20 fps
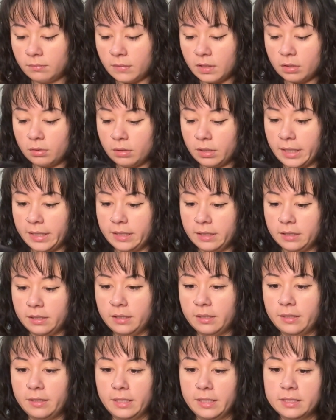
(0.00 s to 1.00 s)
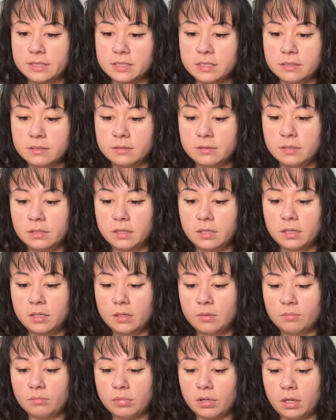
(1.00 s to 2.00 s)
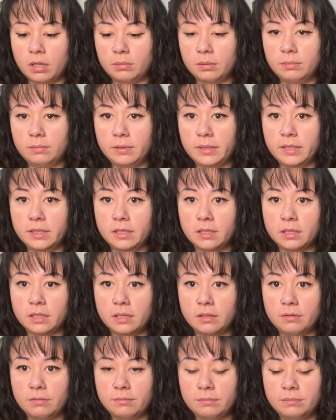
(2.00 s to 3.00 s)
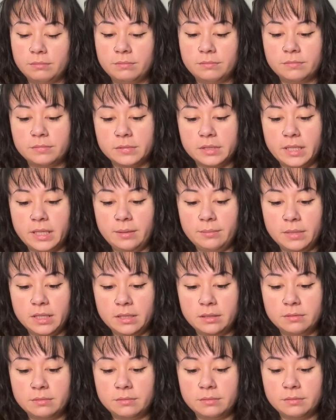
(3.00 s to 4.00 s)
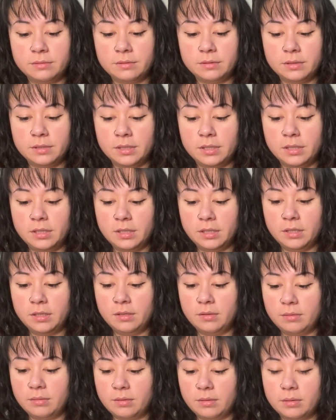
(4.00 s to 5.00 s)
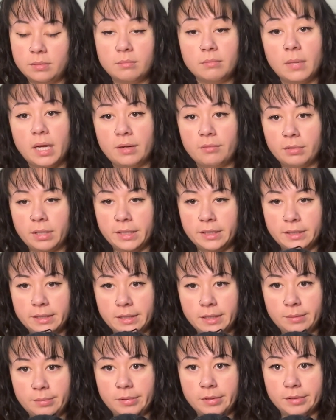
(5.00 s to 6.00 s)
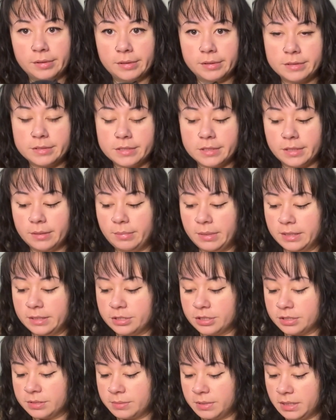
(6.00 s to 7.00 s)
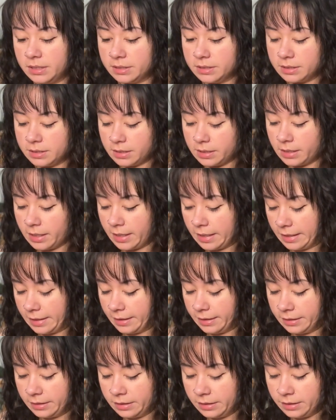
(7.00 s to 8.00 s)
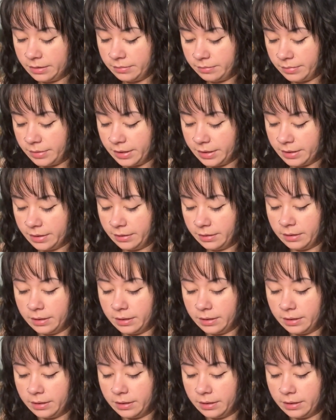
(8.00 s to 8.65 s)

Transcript: Or like this. Probably not gonna, damn it. Might wind it up, honestly, just because of that. But